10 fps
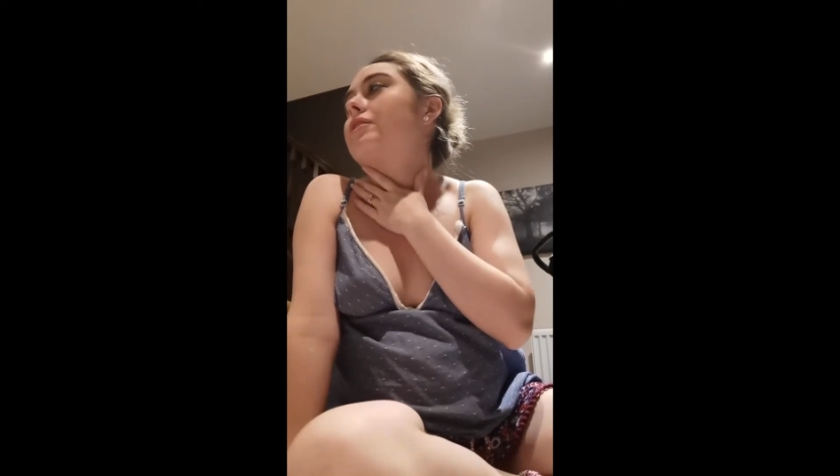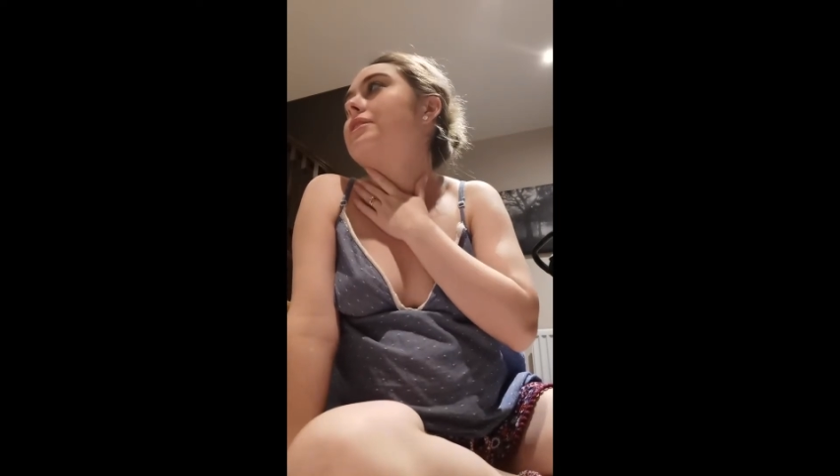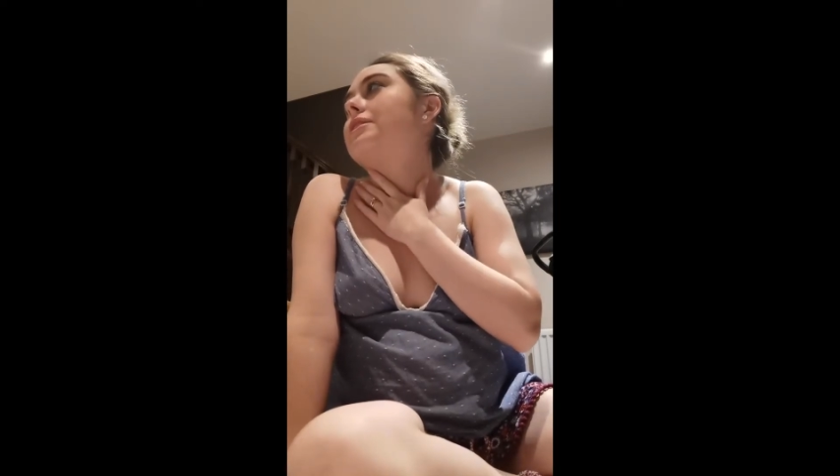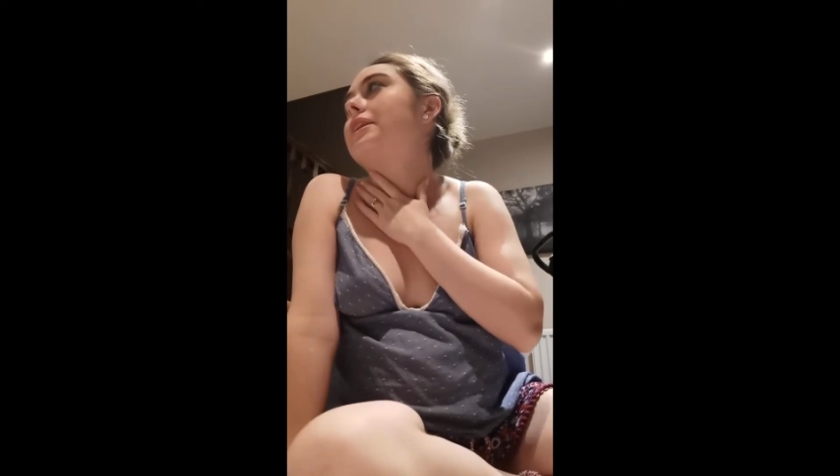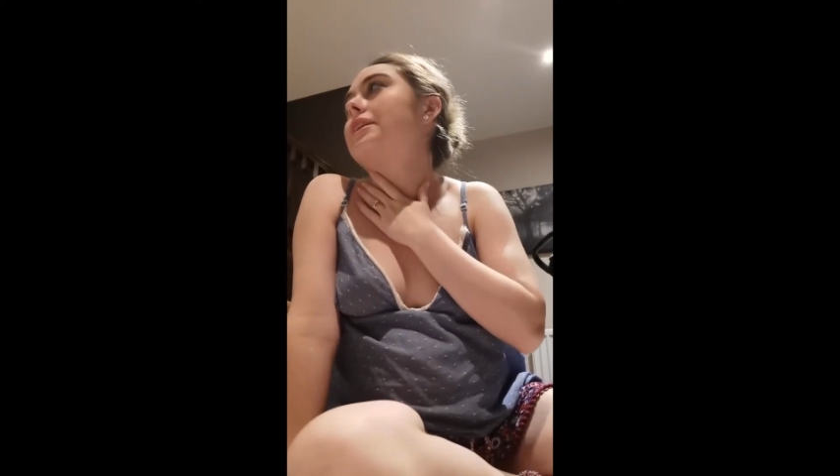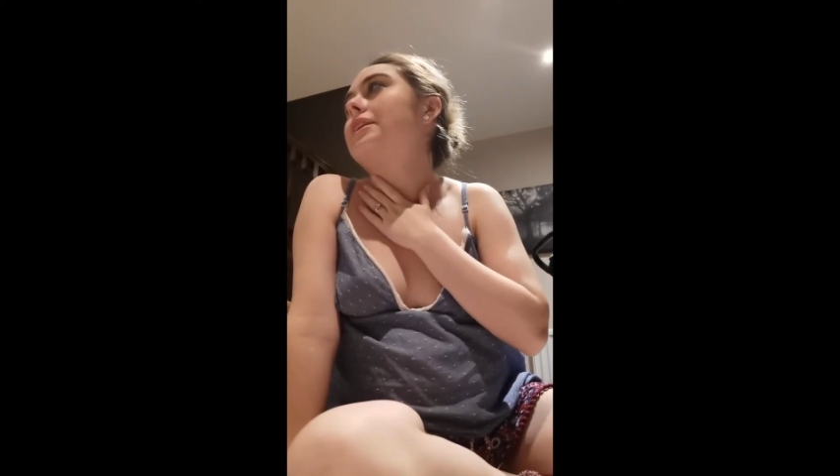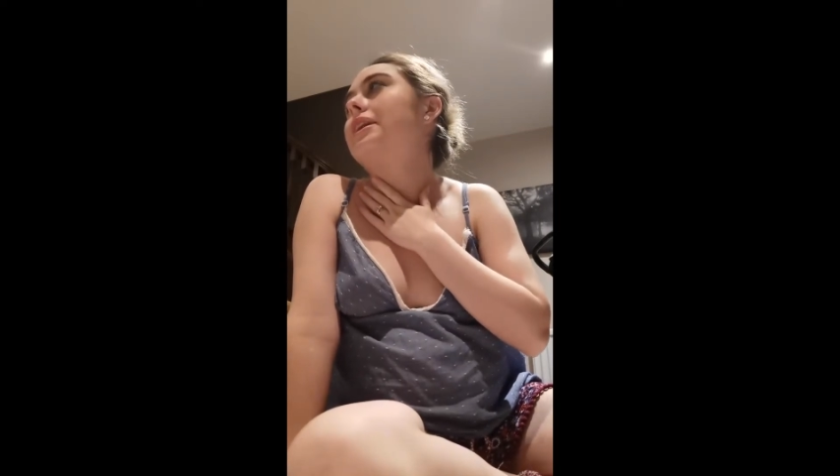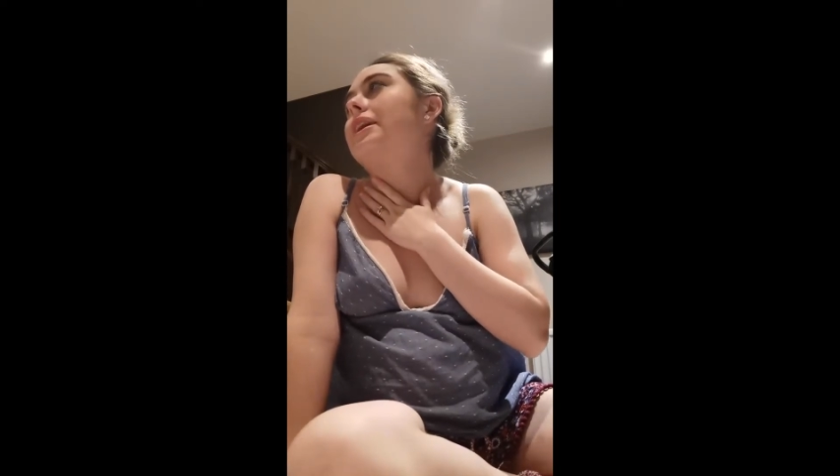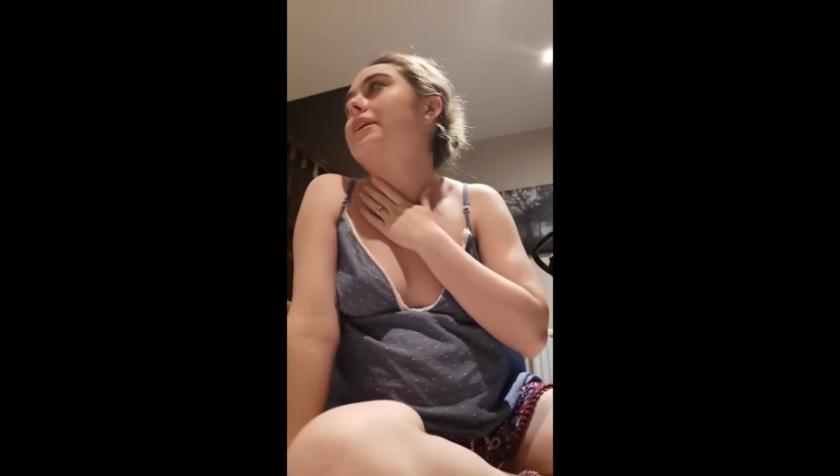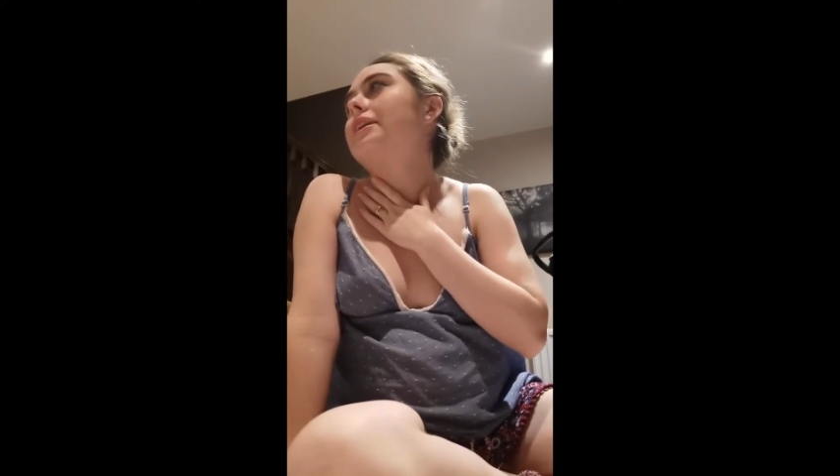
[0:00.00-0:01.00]
for the Stena
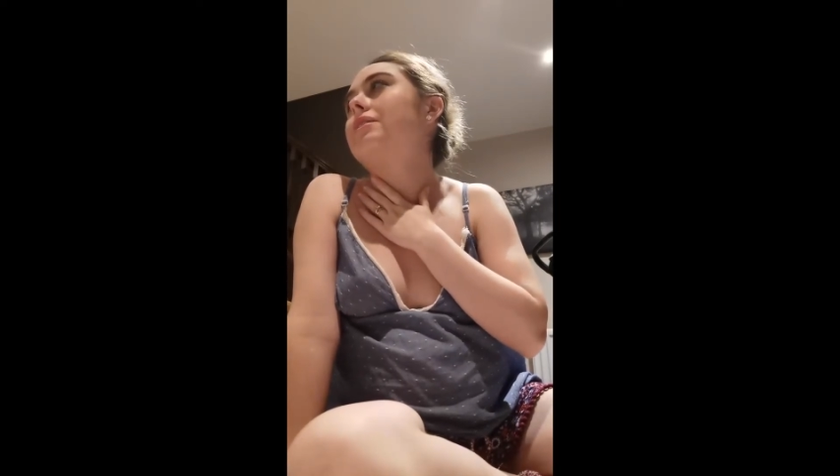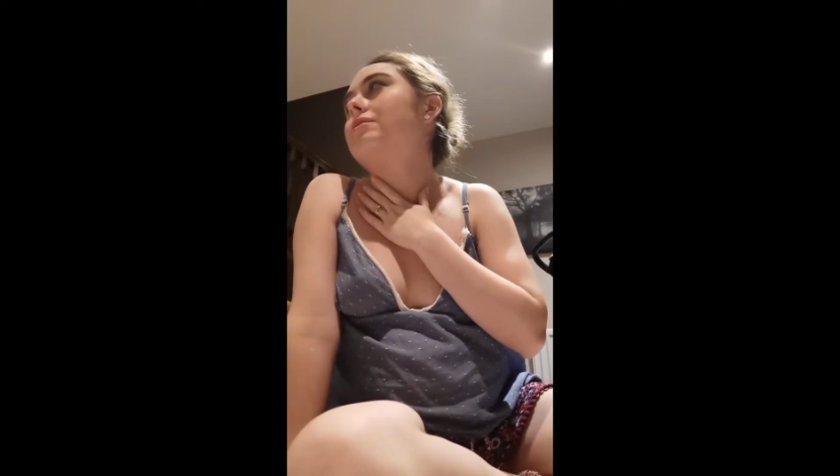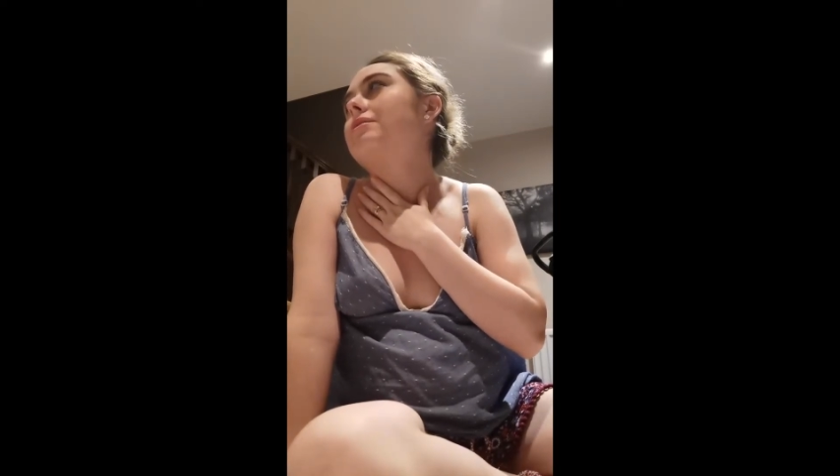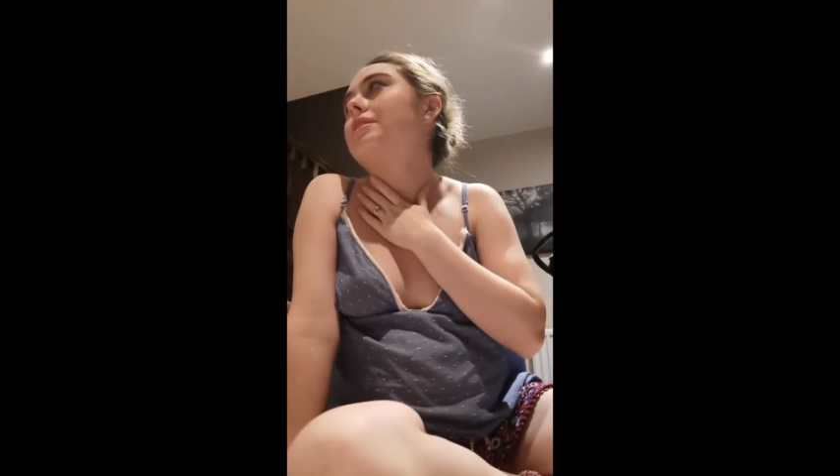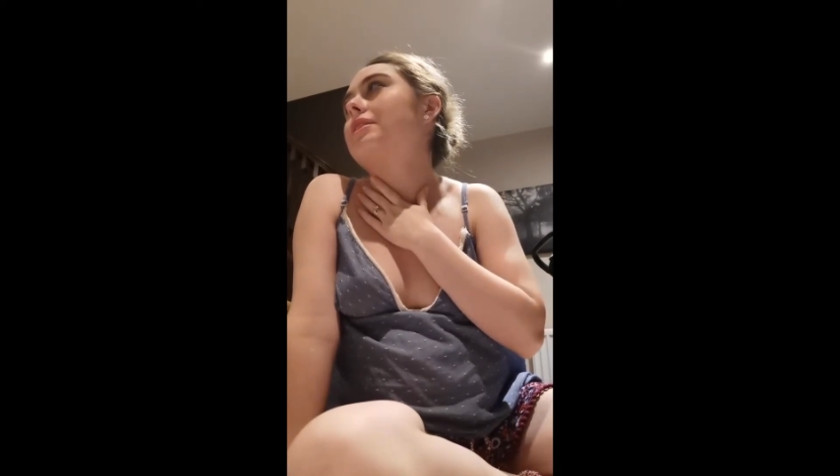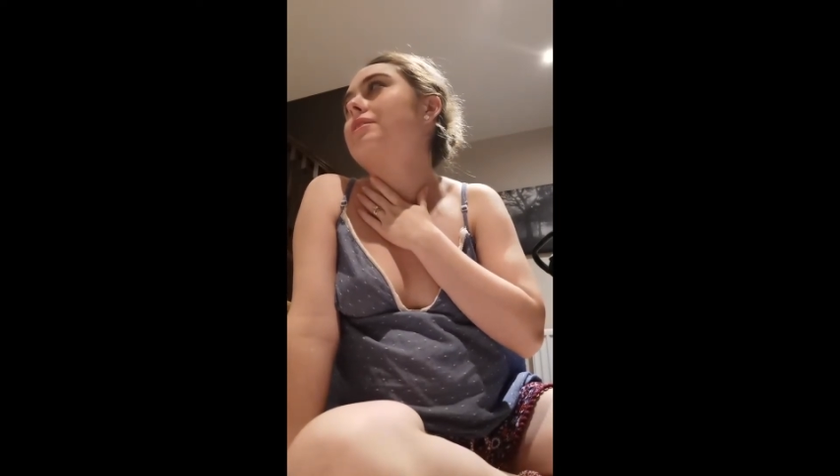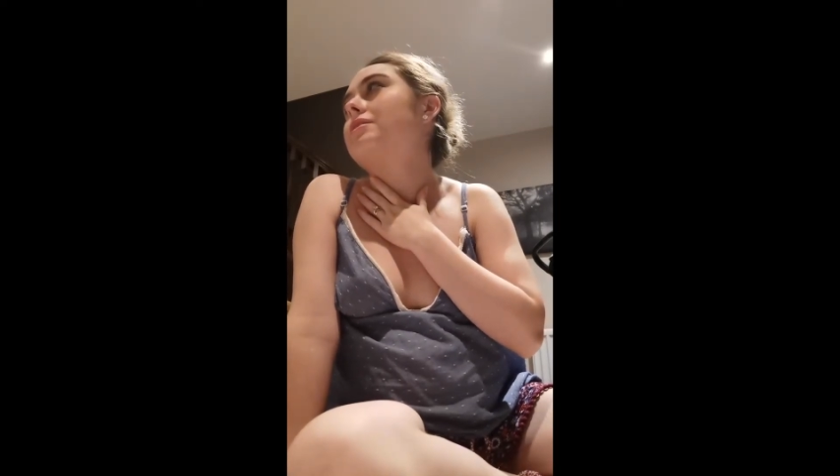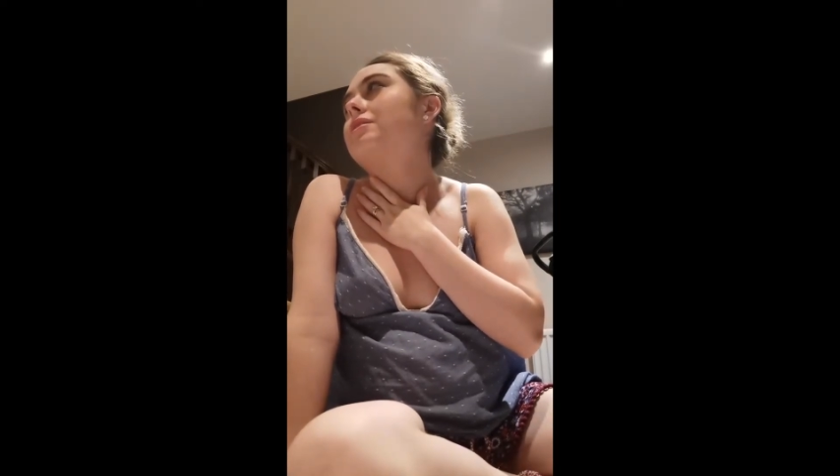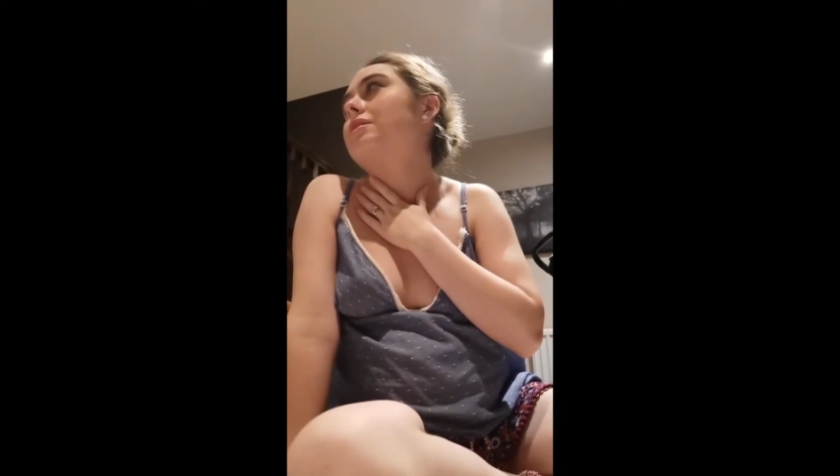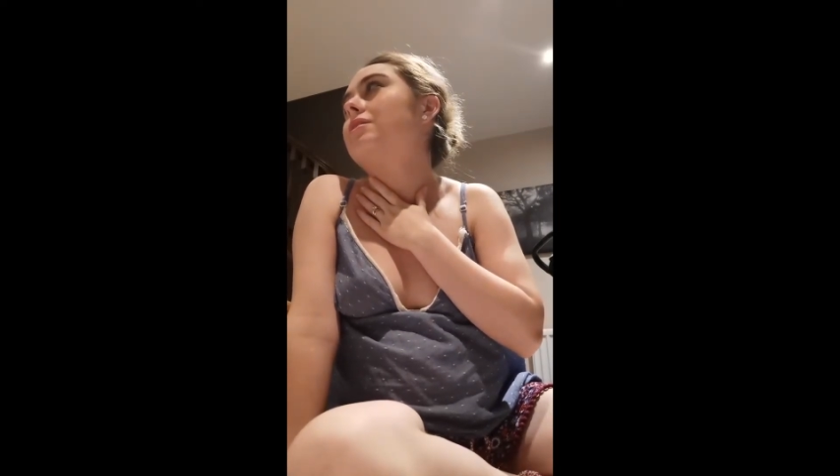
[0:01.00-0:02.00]
line, I don't think
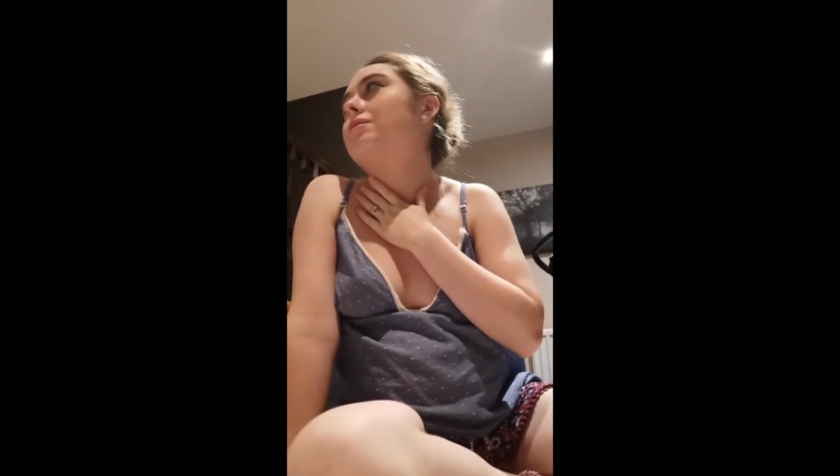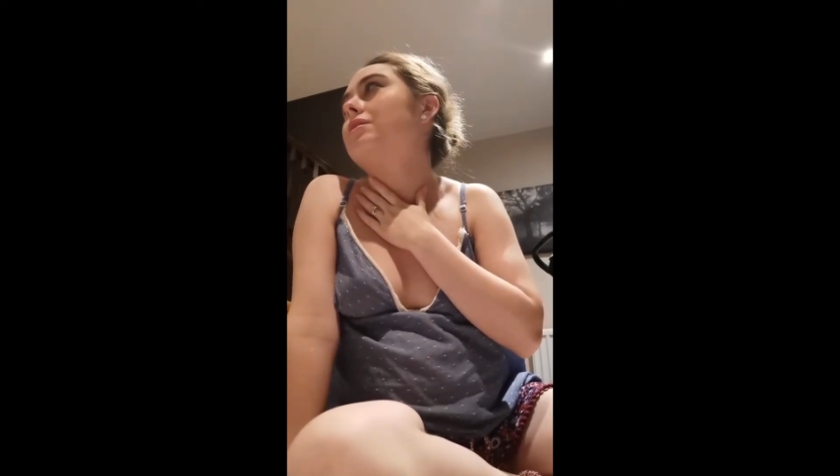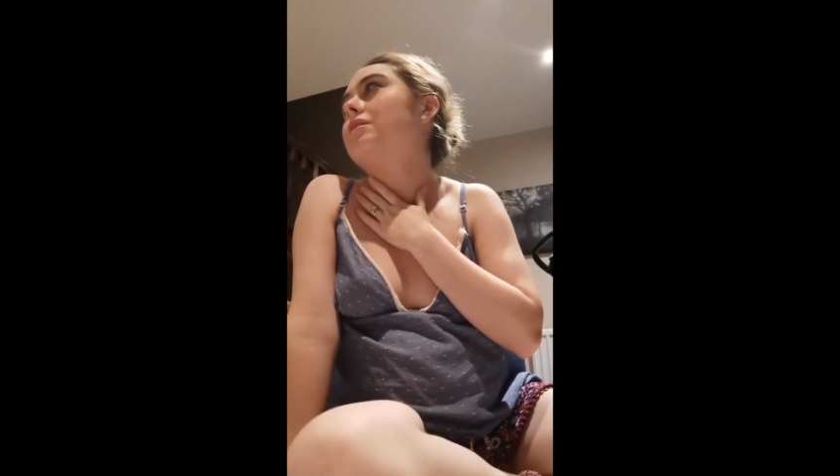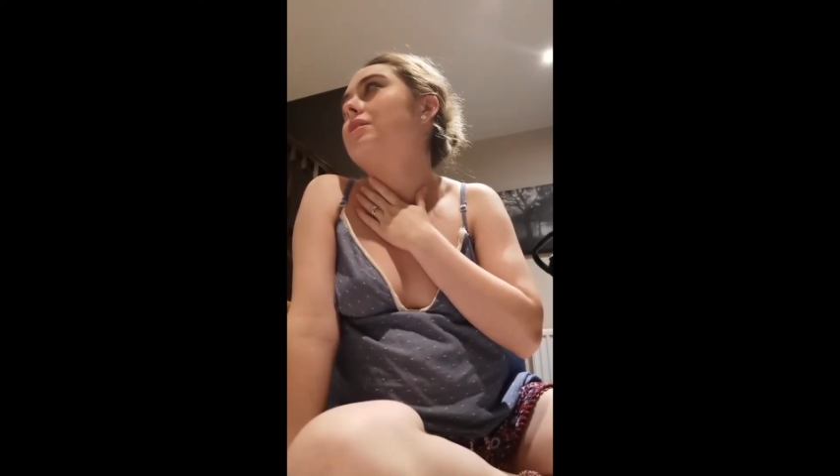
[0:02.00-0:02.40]
so.